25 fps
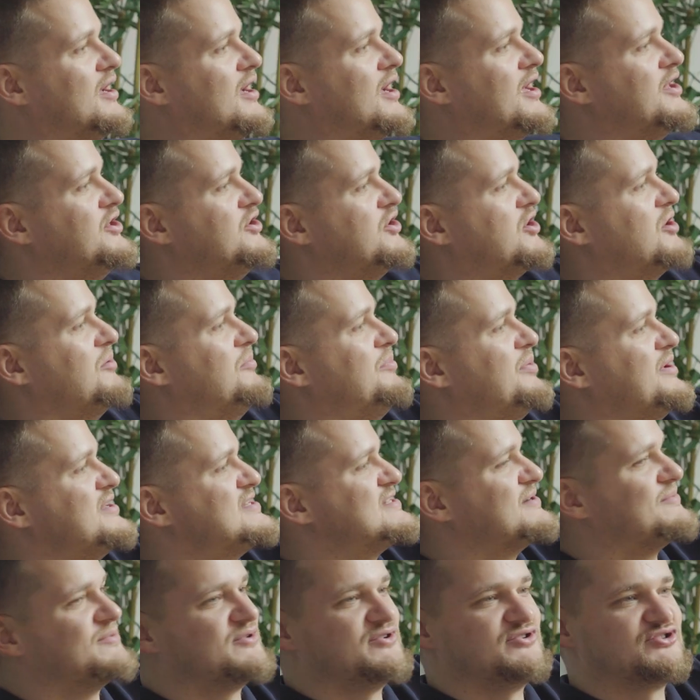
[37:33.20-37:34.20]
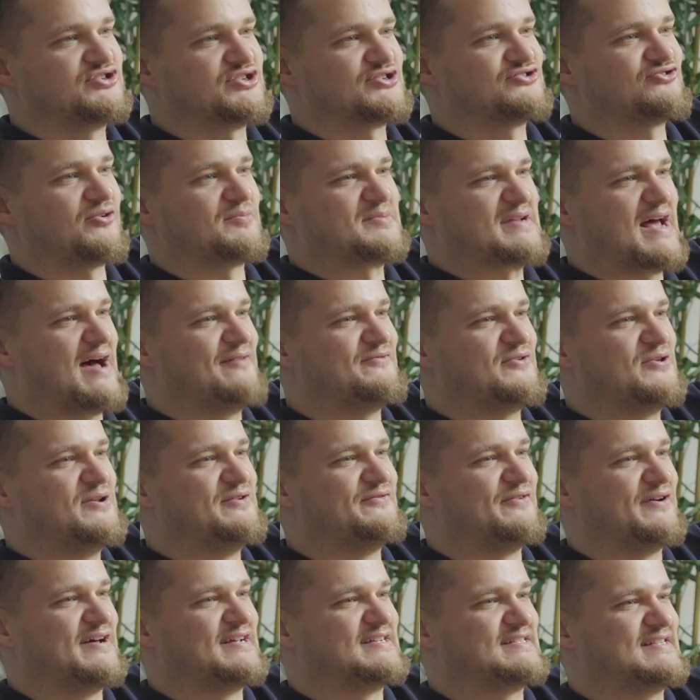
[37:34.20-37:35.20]
And you could be someone who's just dropped out of
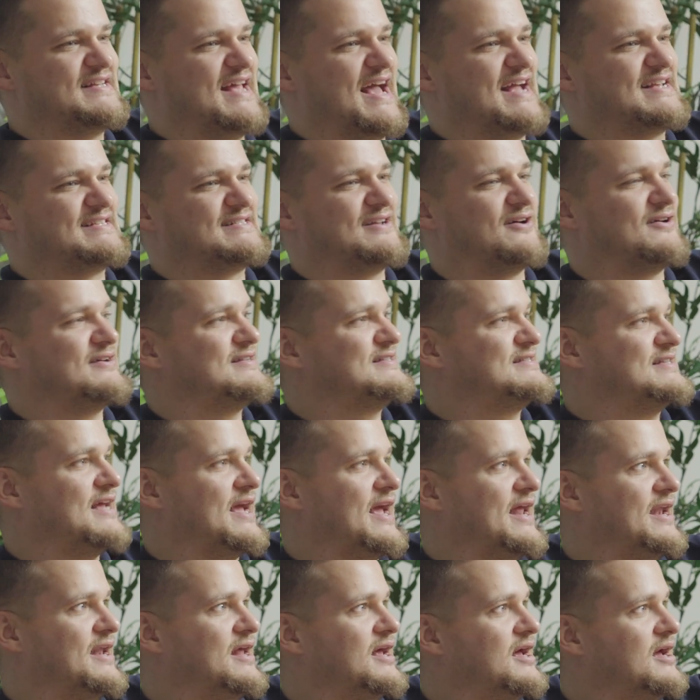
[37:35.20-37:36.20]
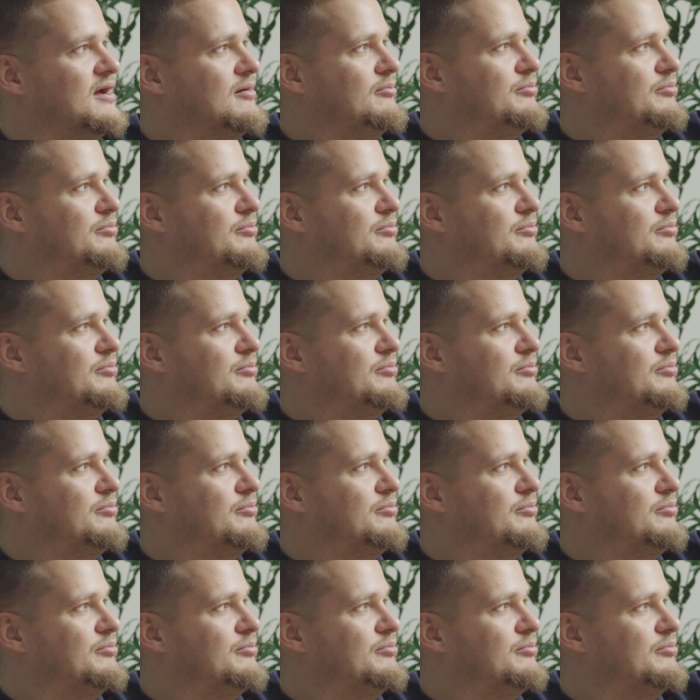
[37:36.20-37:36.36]
university, age 19,